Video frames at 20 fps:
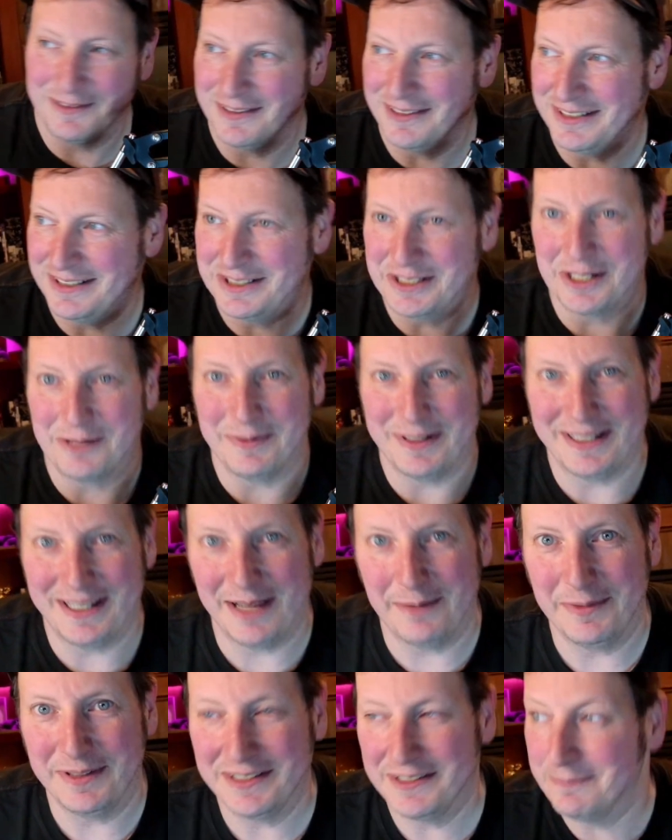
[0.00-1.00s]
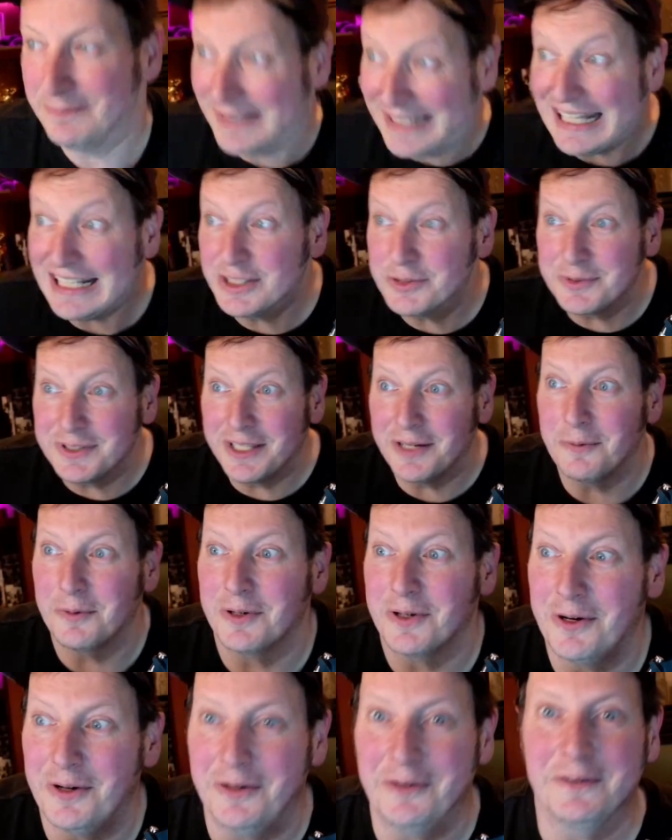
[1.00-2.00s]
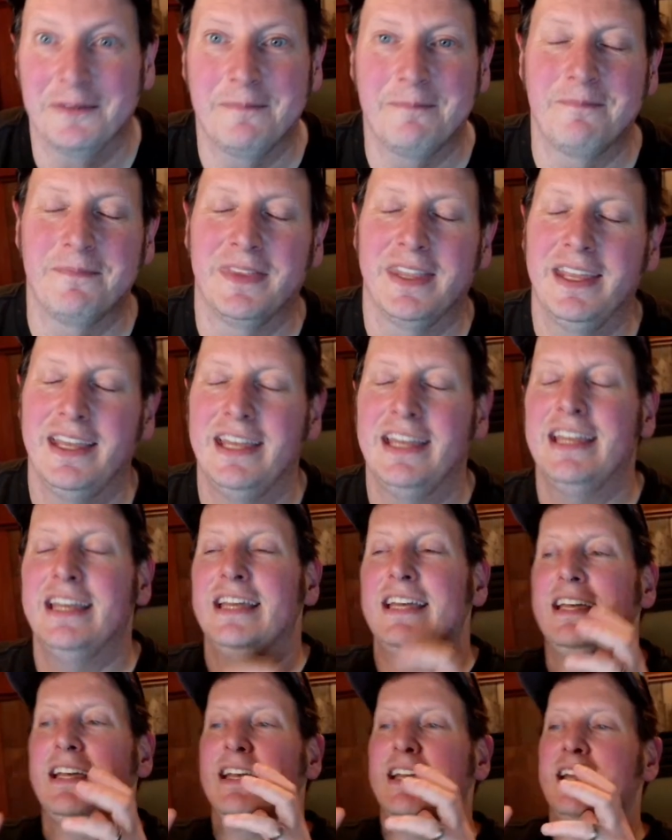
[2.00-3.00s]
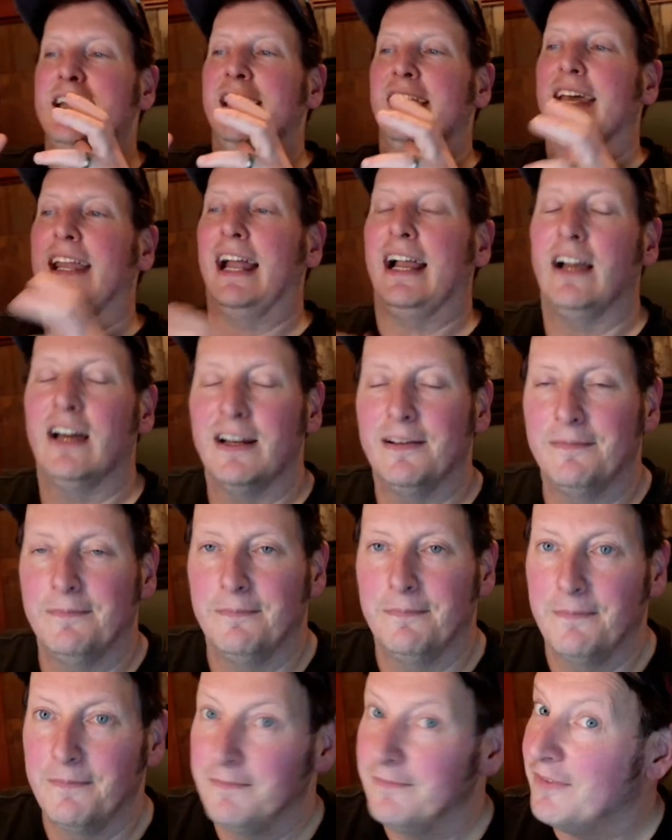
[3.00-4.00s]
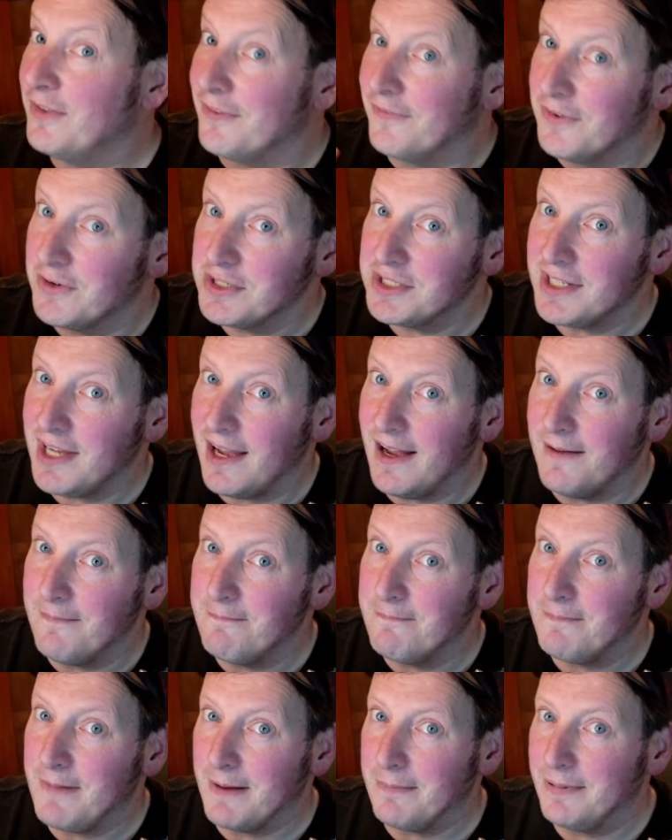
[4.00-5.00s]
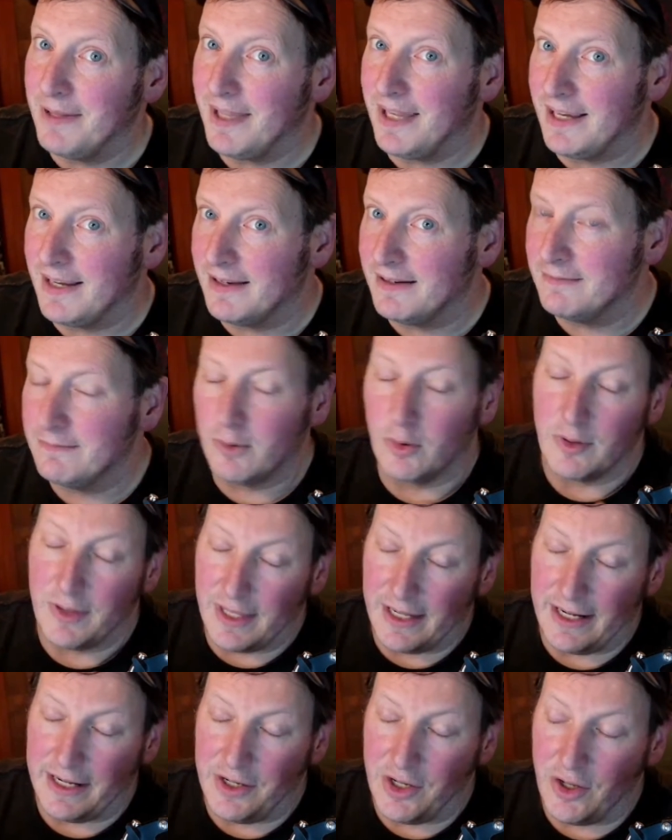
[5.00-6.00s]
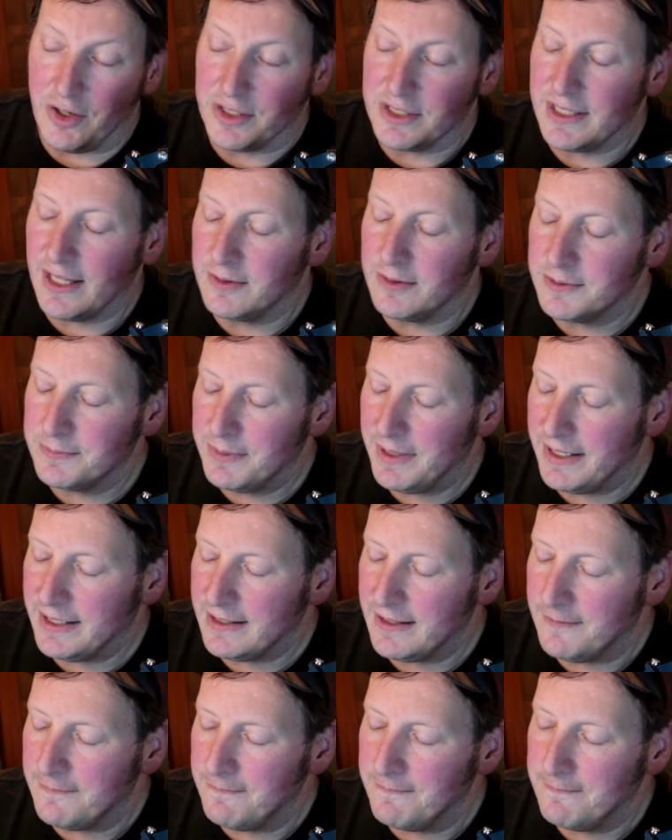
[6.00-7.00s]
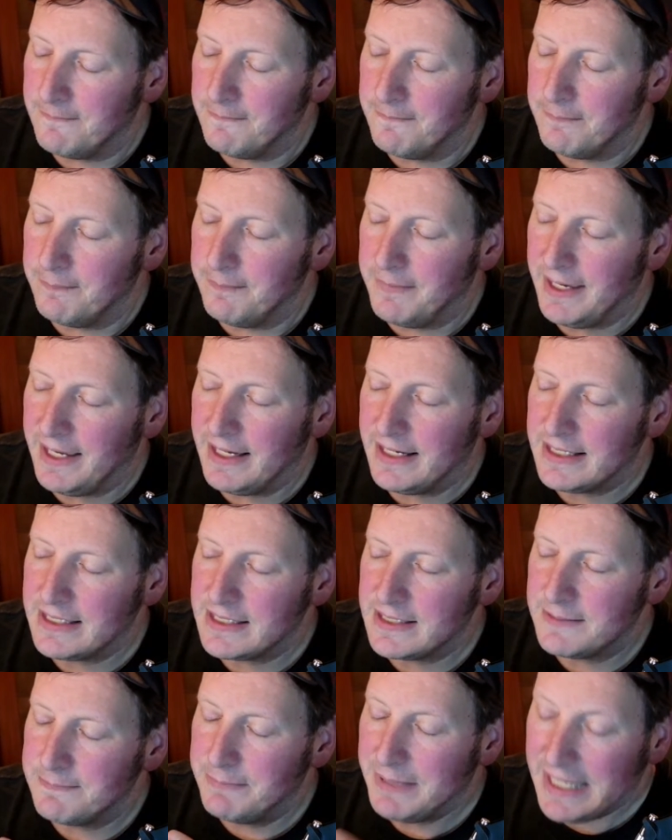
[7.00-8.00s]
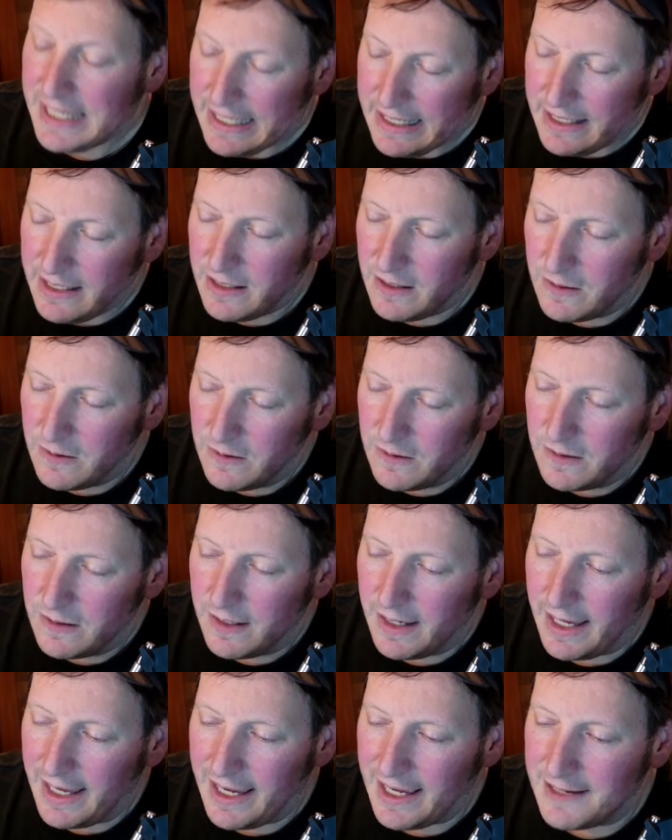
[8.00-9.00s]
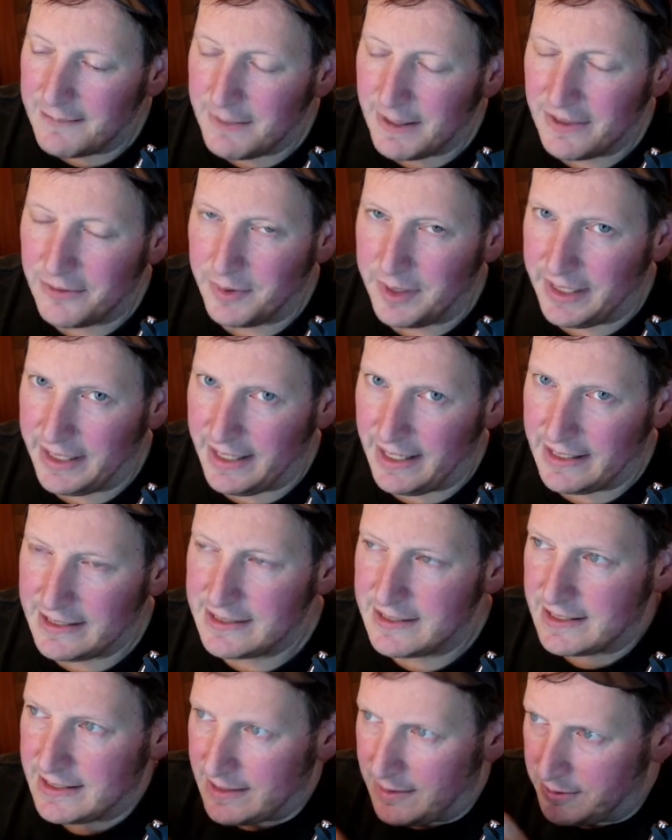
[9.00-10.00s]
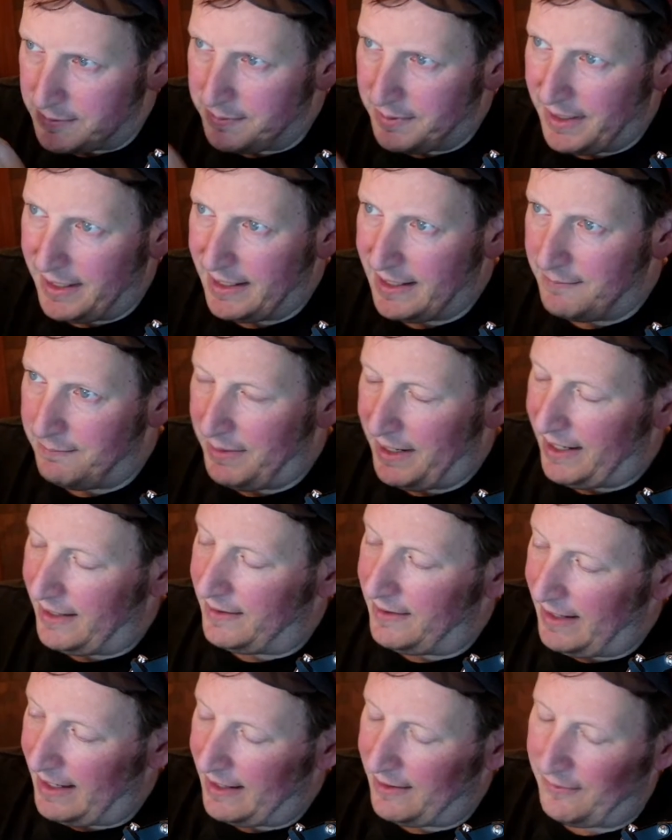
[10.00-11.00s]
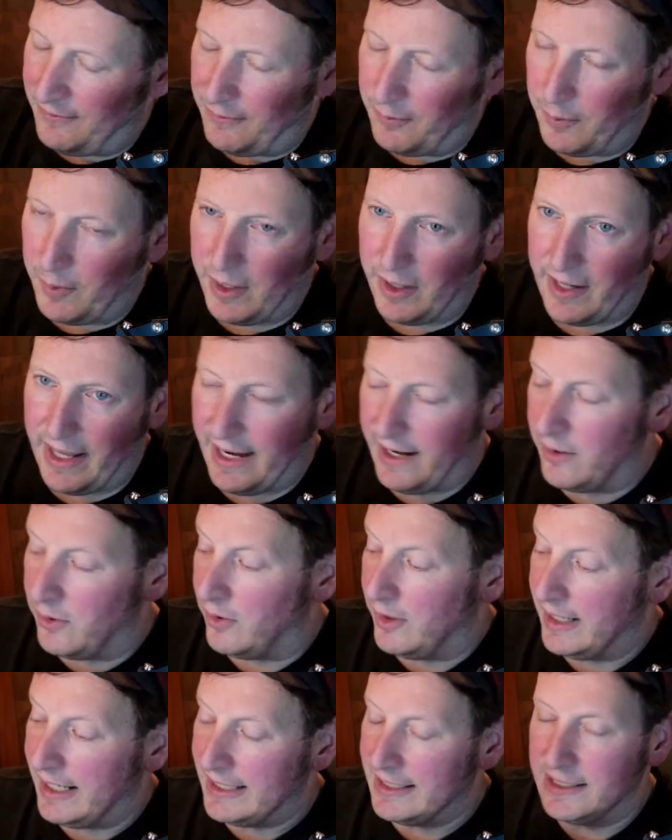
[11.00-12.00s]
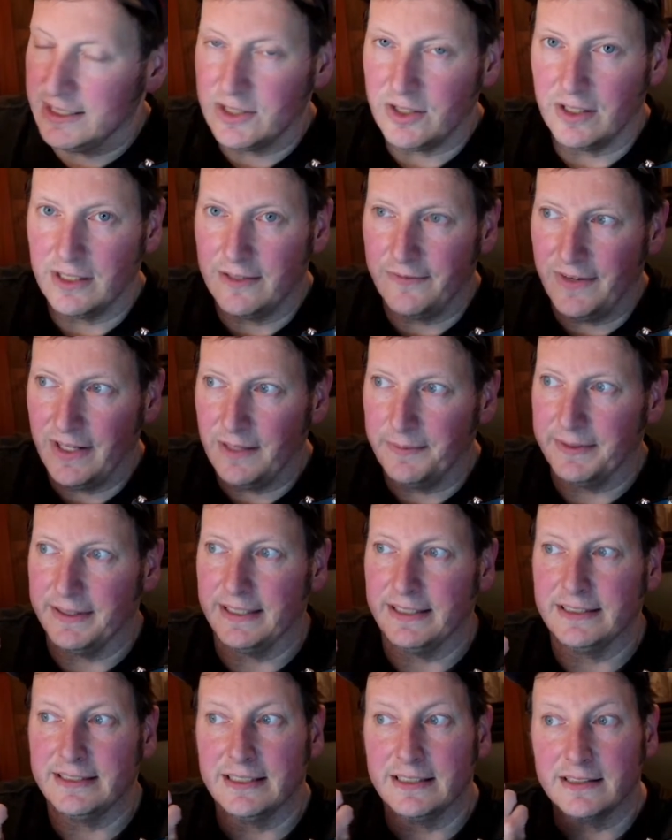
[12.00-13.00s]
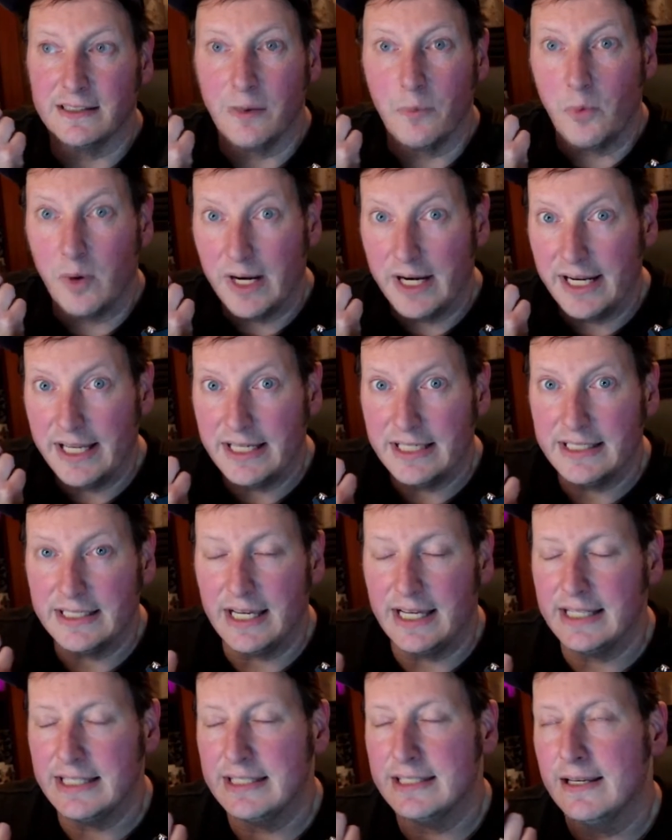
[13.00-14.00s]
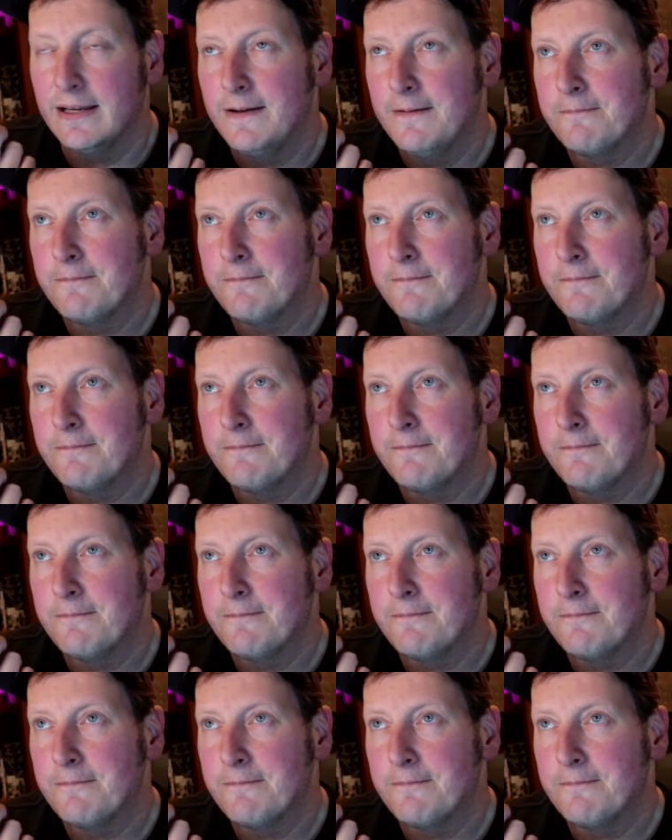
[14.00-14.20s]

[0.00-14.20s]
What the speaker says: legitimate name is, but that's what they were called. And I got them for the first time by playing, or that I noticed that I was playing the PSP and my 3DS because I was playing in bed at a weird angle and I started developing these things. And what it is, it's